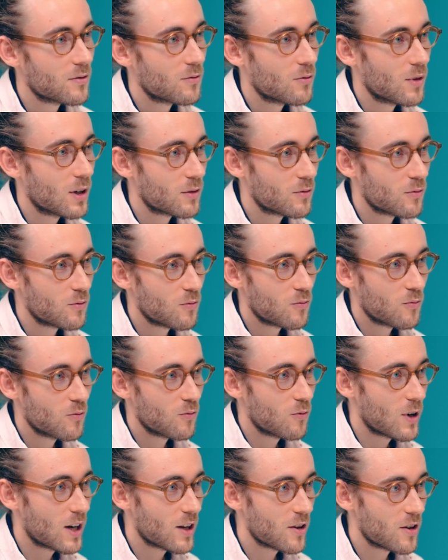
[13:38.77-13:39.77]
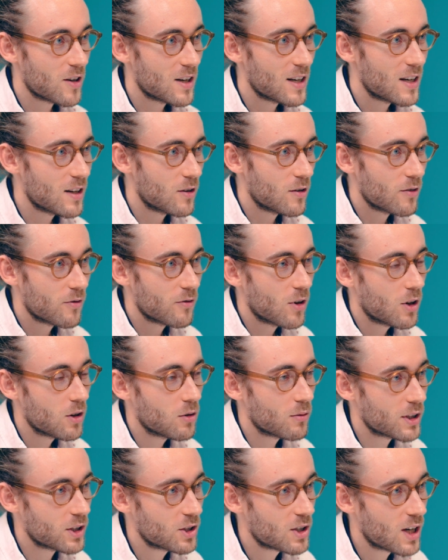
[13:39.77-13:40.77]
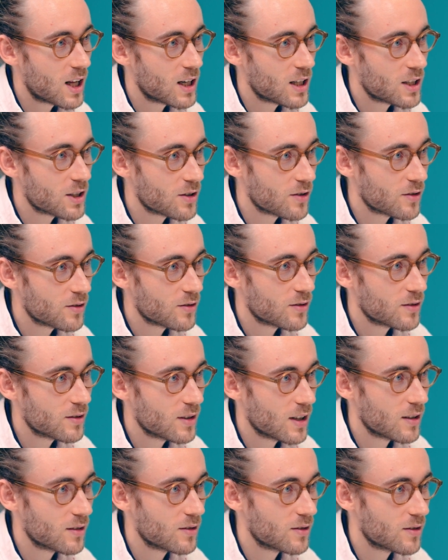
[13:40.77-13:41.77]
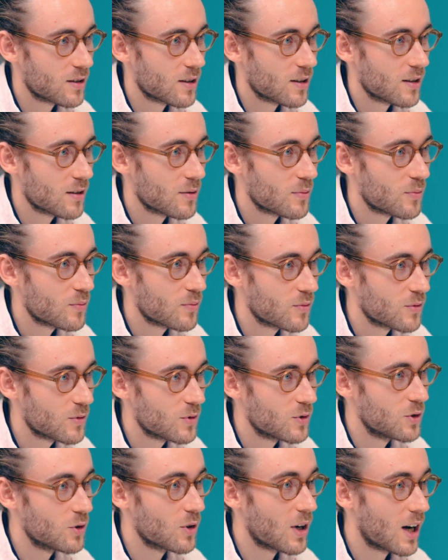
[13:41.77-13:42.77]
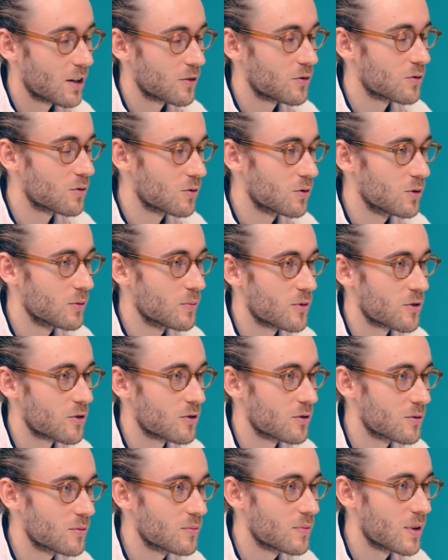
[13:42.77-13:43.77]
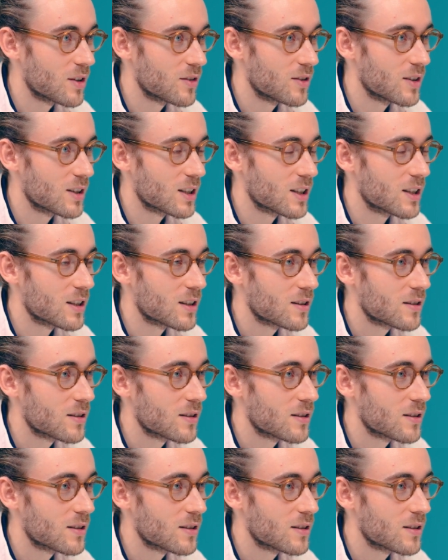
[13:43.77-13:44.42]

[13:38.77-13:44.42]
What were the following challenges that you had to hoop through, basically?